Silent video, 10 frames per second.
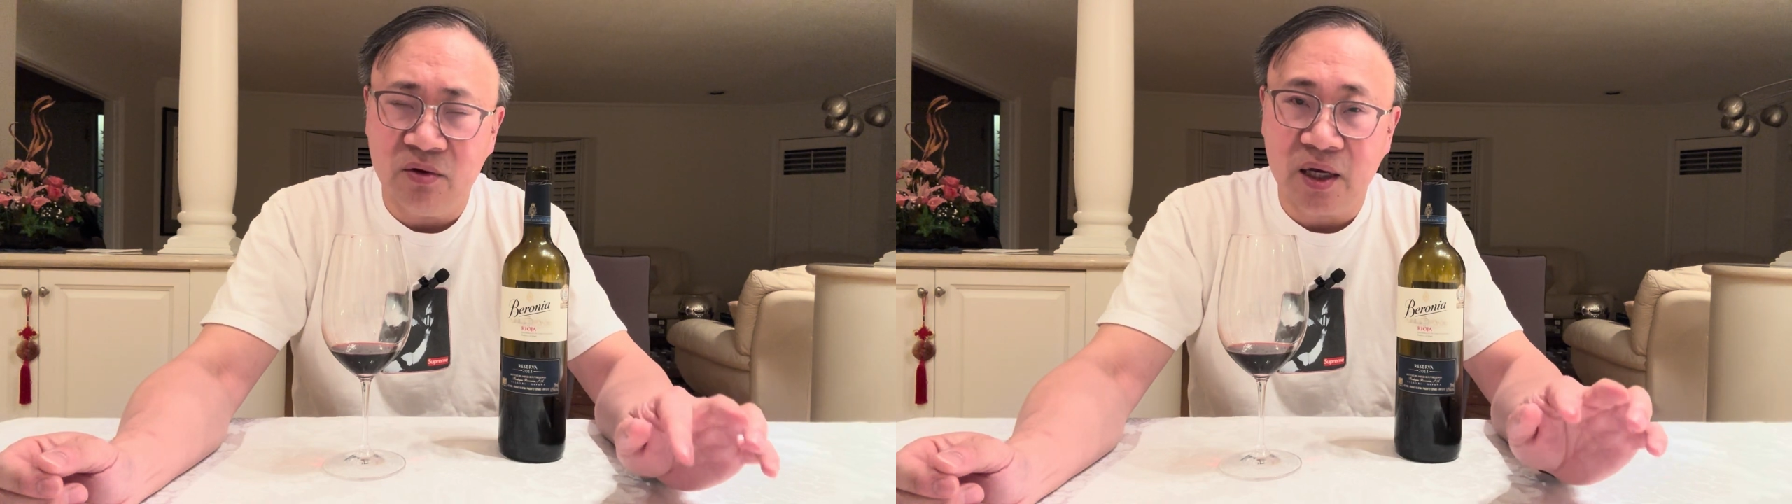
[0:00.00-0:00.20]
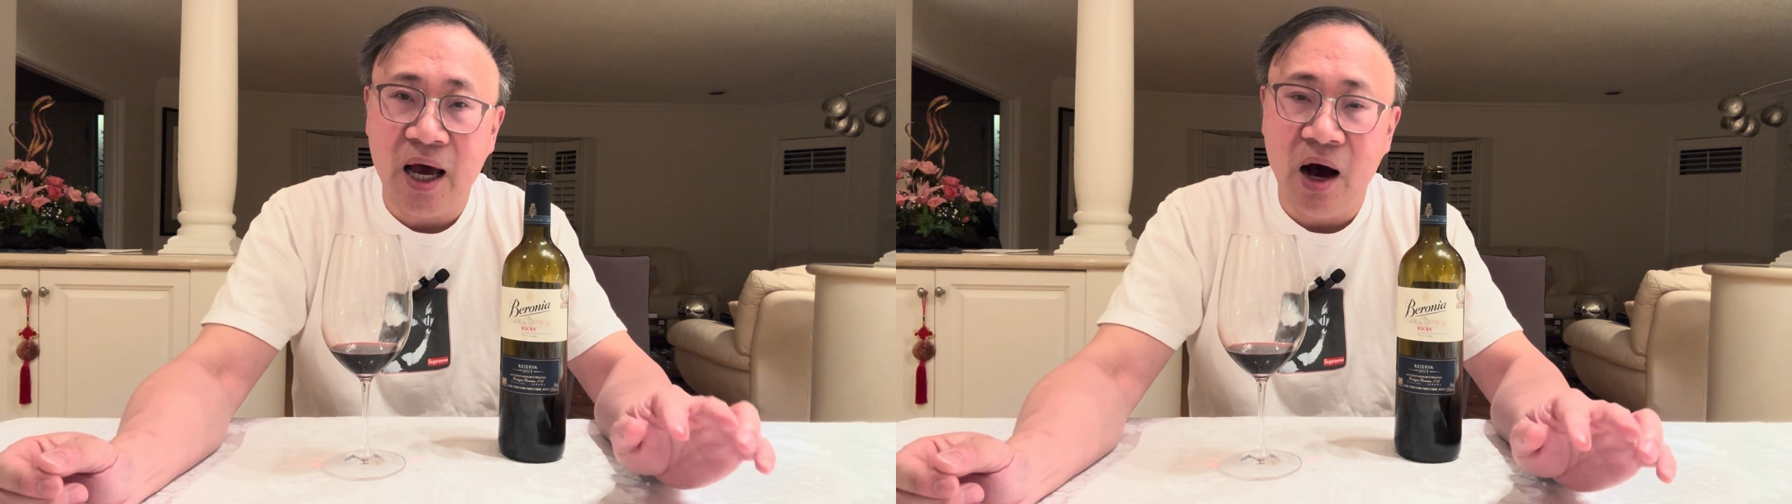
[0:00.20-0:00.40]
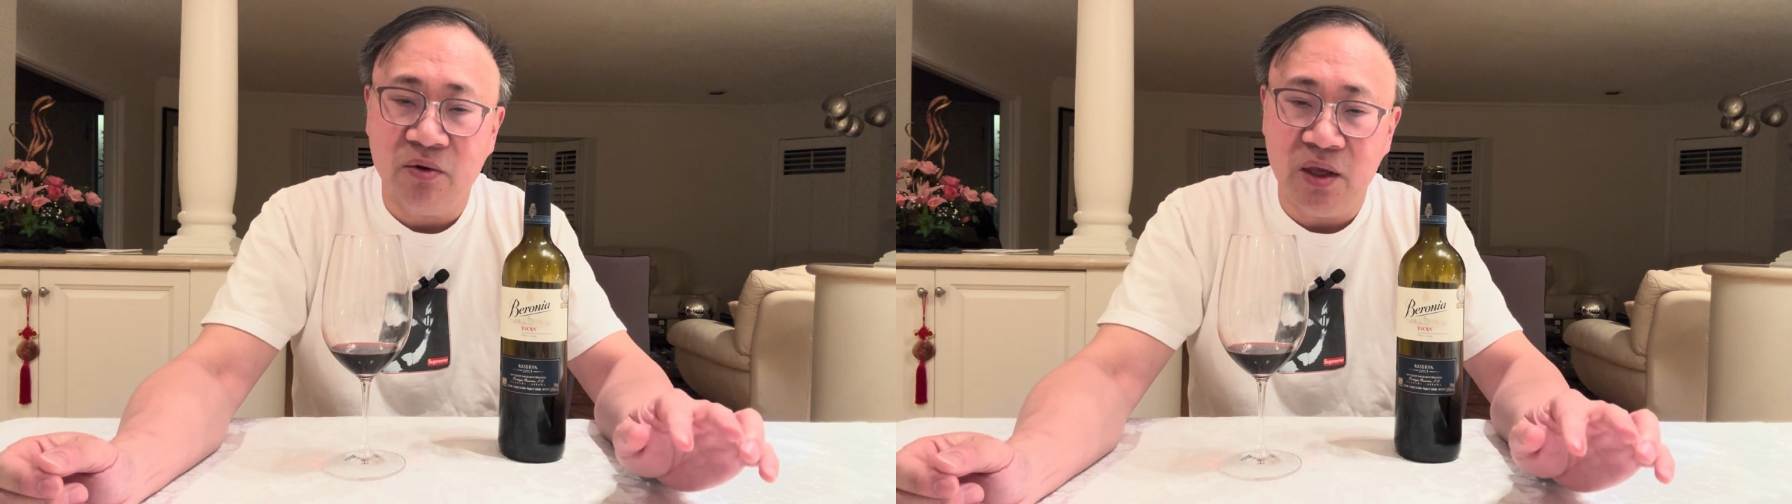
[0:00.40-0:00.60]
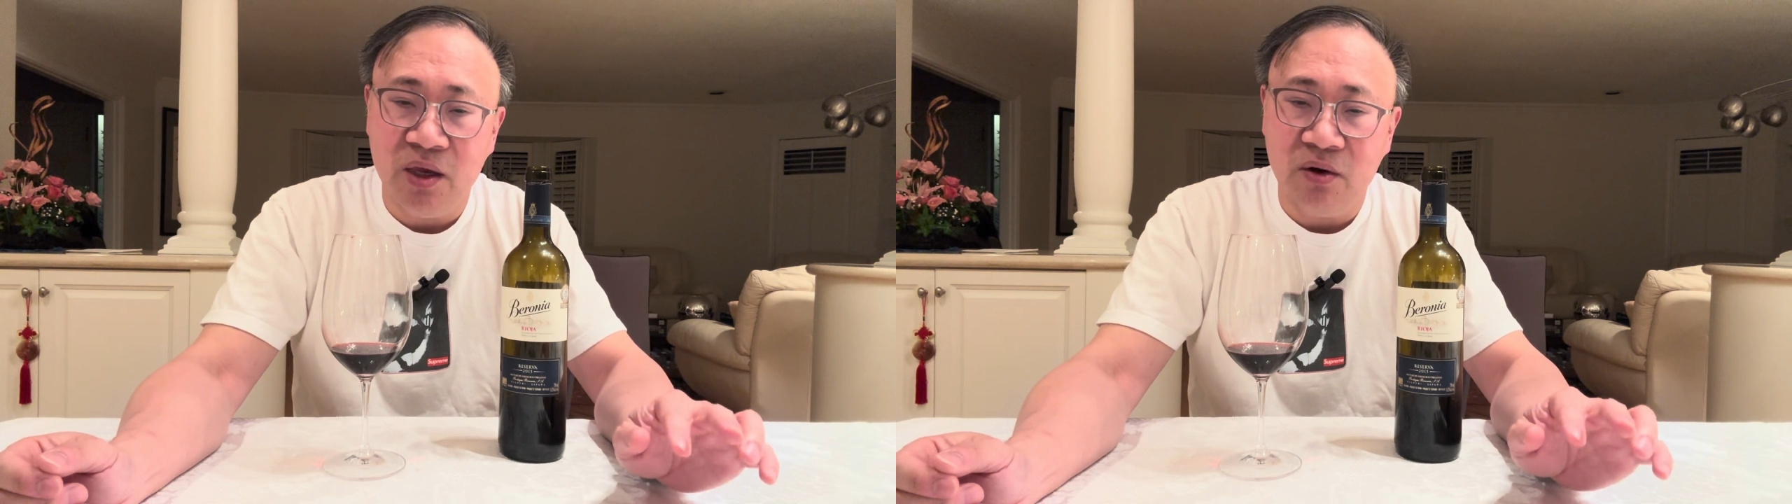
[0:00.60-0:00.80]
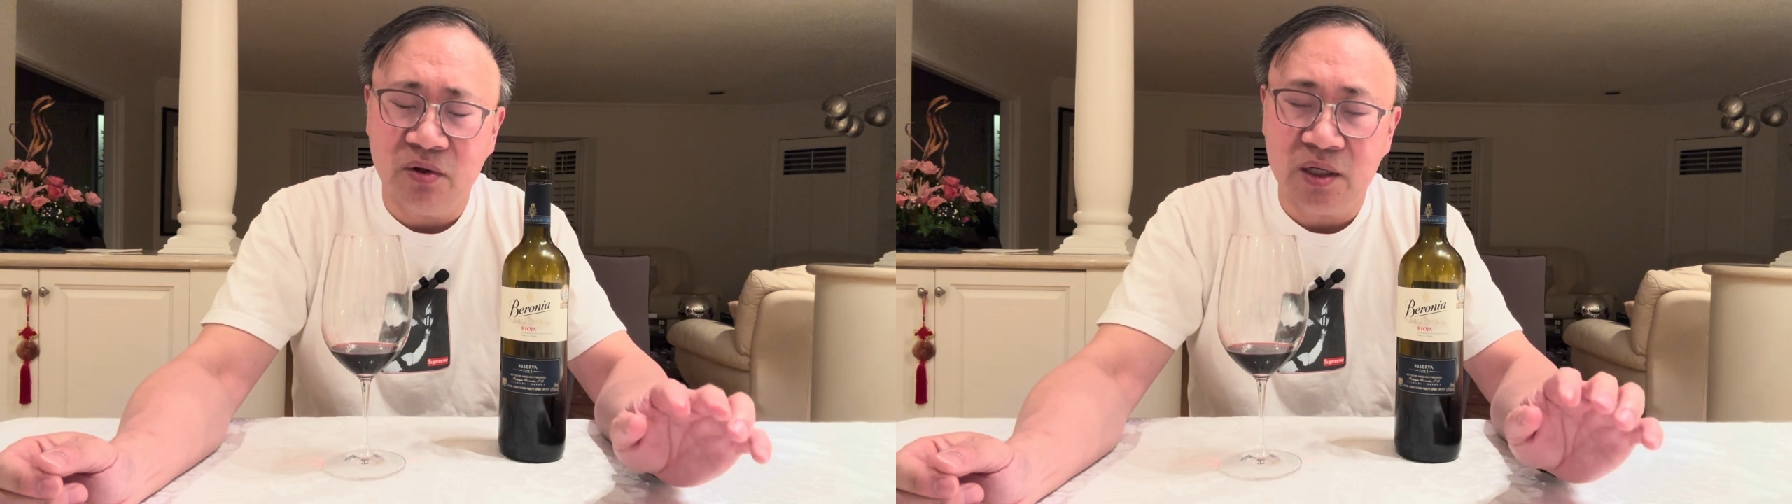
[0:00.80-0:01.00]
the cow
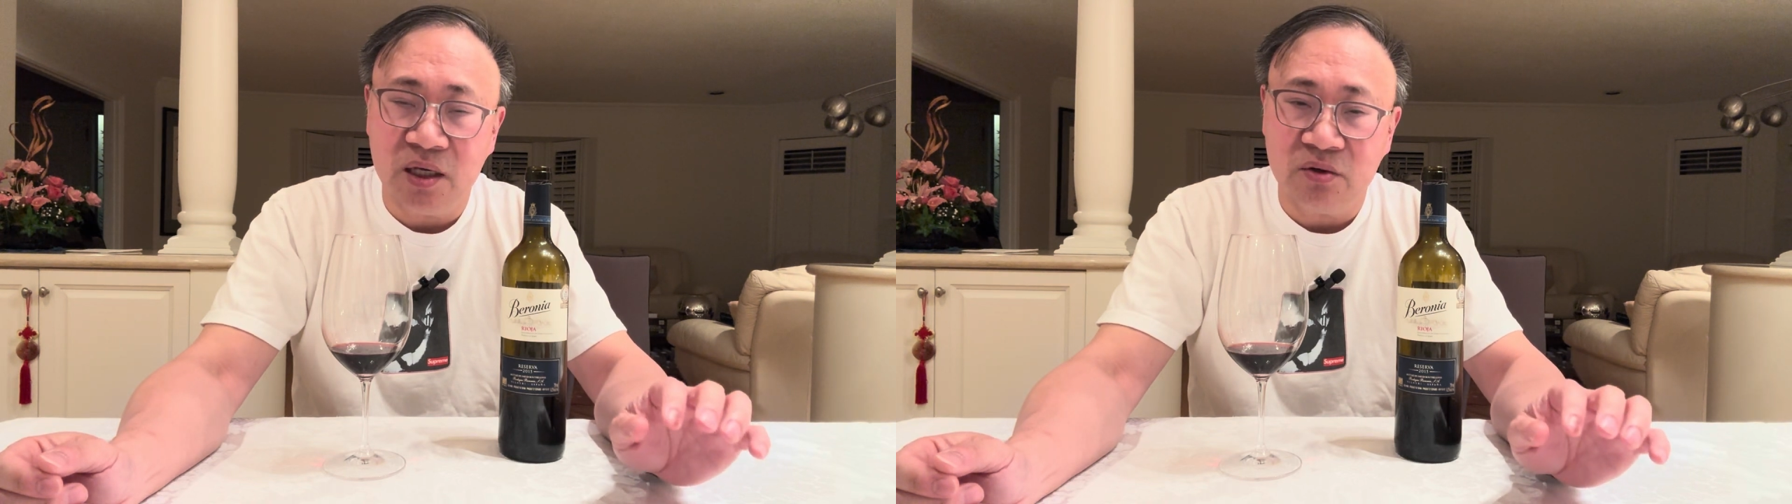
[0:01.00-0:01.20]
yields is